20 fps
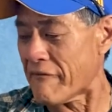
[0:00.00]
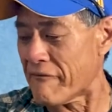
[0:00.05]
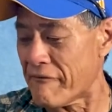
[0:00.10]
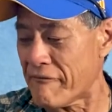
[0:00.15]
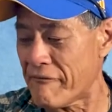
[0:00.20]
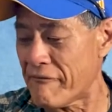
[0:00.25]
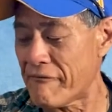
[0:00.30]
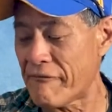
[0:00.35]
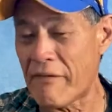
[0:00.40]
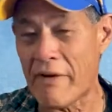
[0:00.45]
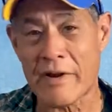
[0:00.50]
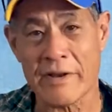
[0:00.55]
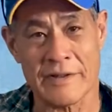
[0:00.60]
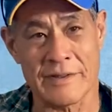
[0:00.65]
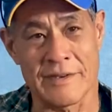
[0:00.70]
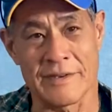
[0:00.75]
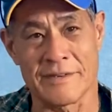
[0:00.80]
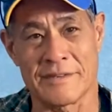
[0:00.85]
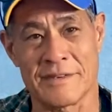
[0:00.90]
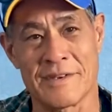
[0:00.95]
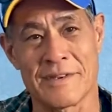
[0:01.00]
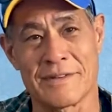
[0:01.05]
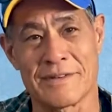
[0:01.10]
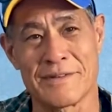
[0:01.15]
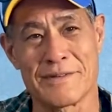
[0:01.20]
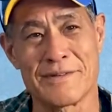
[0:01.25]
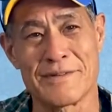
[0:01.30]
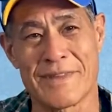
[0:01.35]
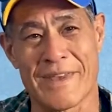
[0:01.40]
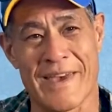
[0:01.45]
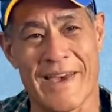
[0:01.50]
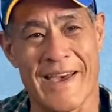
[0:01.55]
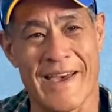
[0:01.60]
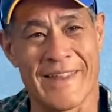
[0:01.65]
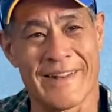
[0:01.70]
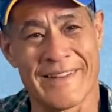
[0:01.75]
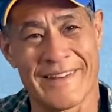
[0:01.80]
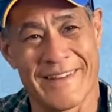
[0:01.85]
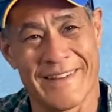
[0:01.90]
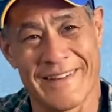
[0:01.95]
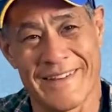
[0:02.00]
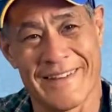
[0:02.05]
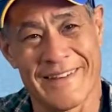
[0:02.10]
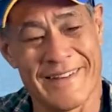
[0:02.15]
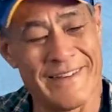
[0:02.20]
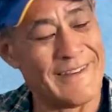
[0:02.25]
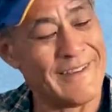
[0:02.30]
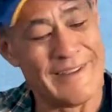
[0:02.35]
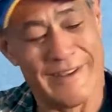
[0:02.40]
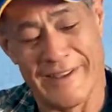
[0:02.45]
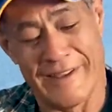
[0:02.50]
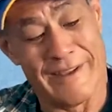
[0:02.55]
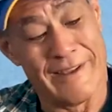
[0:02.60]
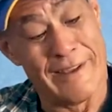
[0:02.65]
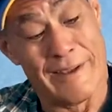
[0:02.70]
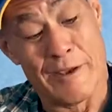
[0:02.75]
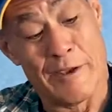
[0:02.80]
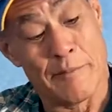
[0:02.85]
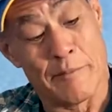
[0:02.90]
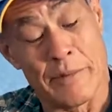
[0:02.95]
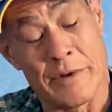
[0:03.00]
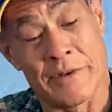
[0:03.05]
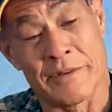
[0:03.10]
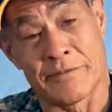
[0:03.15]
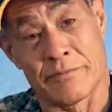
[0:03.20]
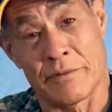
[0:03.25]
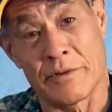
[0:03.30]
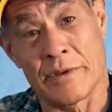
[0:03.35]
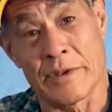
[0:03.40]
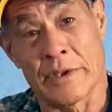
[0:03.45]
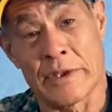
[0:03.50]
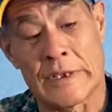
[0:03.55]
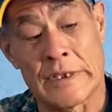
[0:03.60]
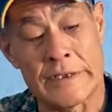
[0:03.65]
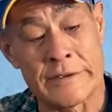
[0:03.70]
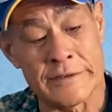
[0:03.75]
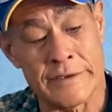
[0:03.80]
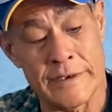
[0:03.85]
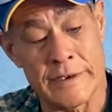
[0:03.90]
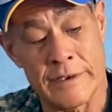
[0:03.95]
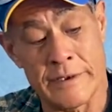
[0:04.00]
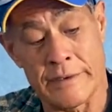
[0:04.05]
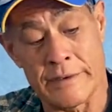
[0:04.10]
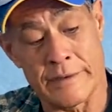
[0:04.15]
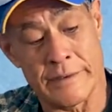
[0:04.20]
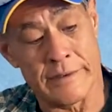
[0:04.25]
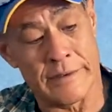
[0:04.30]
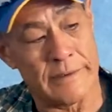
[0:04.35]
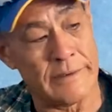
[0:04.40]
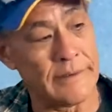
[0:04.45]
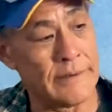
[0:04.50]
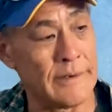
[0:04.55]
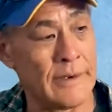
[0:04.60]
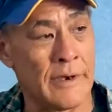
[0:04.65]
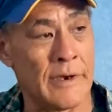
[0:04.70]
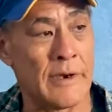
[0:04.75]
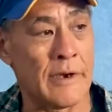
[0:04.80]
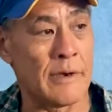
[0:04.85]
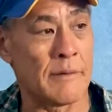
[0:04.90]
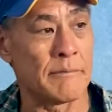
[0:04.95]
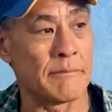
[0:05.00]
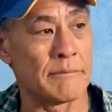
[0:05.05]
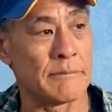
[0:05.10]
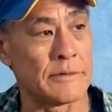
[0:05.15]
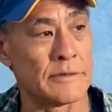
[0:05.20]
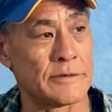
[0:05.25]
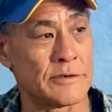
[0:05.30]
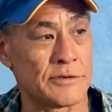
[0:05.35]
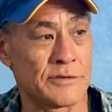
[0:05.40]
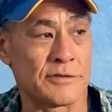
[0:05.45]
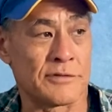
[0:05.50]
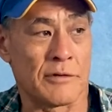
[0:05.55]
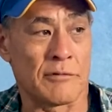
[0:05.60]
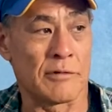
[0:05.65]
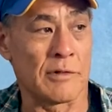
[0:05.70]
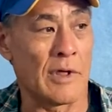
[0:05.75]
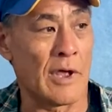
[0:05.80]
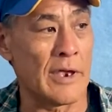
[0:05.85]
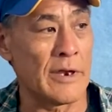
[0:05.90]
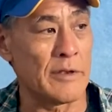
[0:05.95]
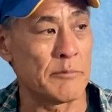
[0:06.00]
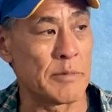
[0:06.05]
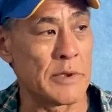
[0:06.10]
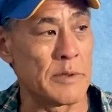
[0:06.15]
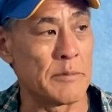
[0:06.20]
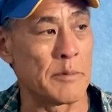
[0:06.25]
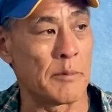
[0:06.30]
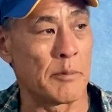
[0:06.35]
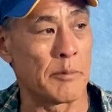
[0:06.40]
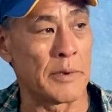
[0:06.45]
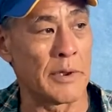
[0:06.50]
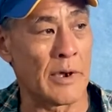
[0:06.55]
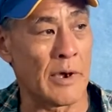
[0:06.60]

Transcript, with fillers: fuck does he do that? Hmm. But it's really easy. Just don't lie to people, be